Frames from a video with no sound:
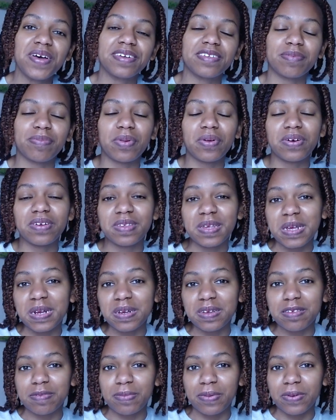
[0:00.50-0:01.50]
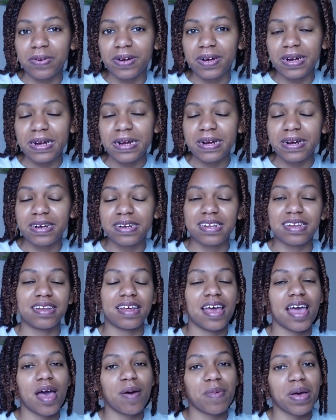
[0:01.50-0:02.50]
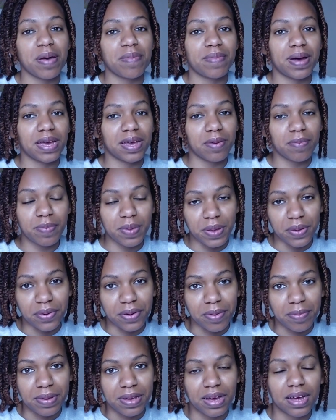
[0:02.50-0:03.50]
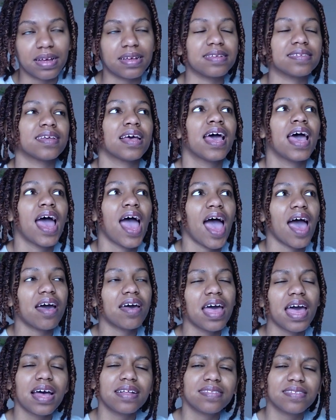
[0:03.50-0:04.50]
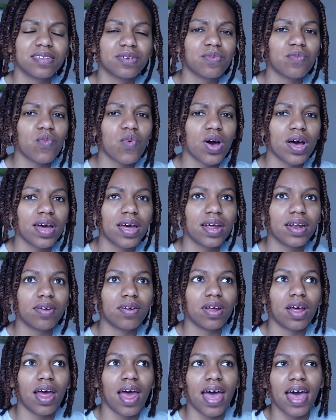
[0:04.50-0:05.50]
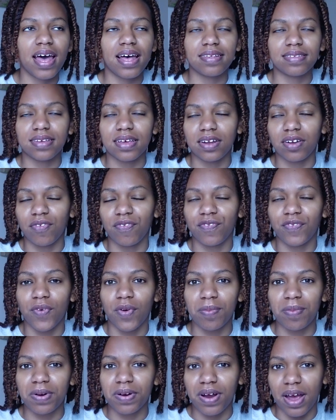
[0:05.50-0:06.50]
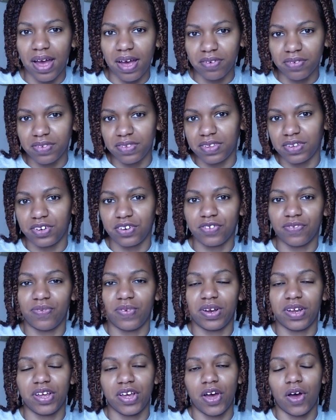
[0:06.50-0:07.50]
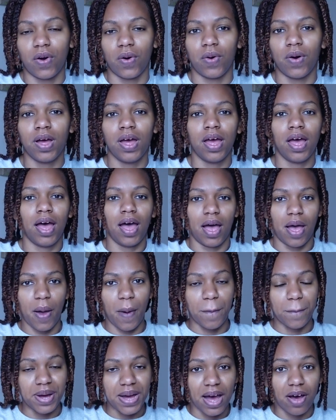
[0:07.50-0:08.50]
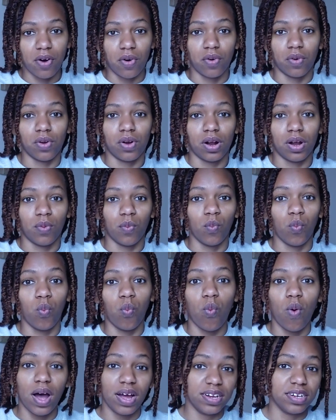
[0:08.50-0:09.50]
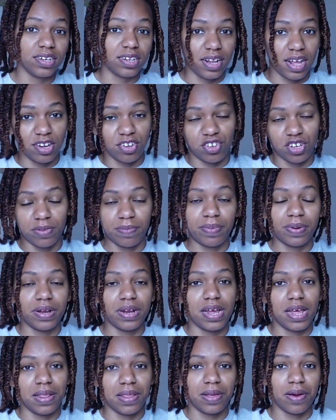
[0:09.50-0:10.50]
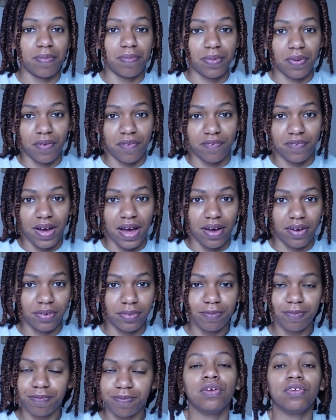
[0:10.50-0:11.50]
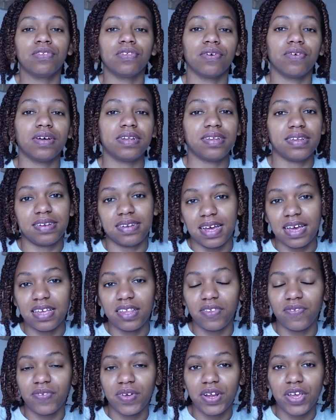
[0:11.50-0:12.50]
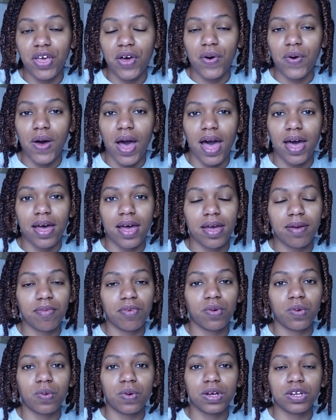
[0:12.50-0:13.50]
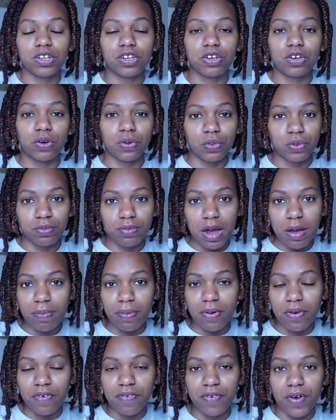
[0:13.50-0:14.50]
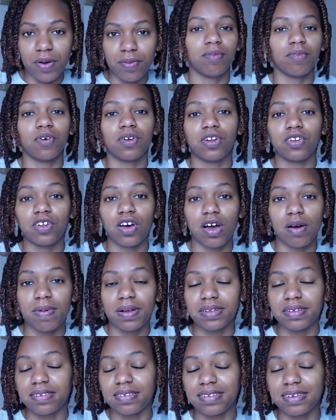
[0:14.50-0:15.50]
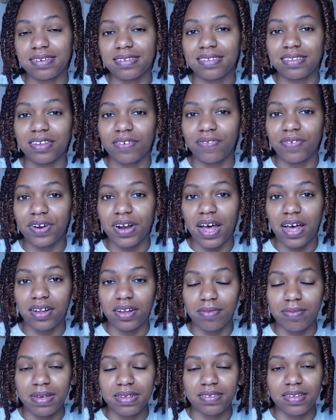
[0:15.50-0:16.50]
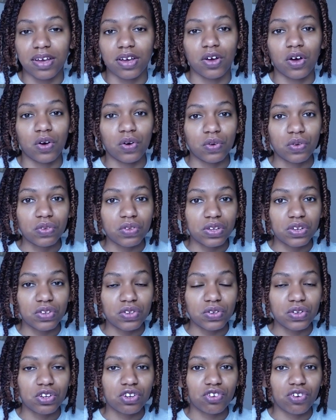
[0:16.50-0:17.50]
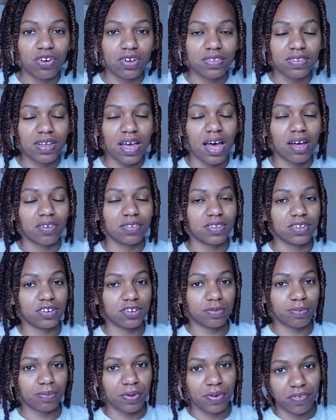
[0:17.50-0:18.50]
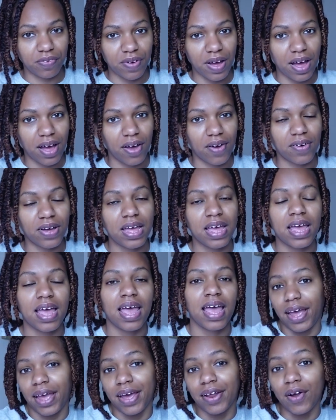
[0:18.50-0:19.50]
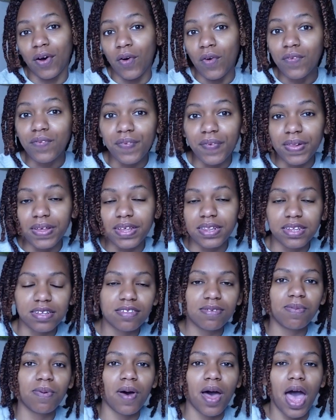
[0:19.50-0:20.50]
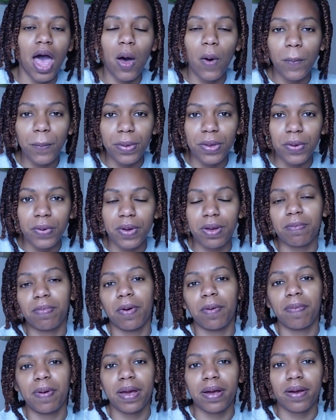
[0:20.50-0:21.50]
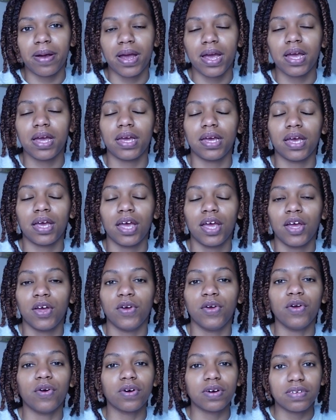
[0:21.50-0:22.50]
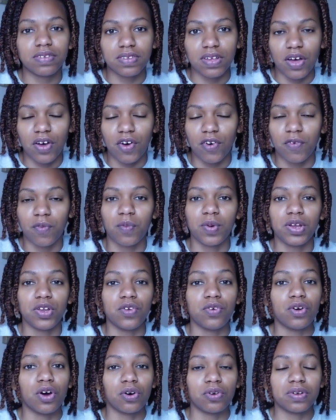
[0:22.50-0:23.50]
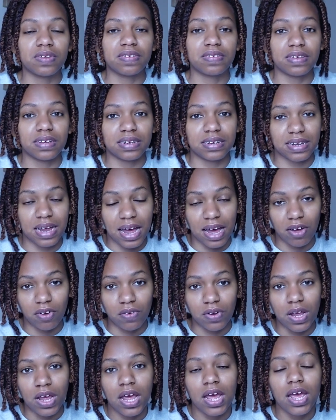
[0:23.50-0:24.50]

Explorers Kid Explorer here, and today I'm at my computer because I had someone ask in a former house sitter video about what they should put in their profile. So in today's video, I'm going to go through my profile. I'm going to talk about the 6 different elements that goes into the Trusted House Sitters profile, and hopefully this will help you in preparing yourself when you go to sit down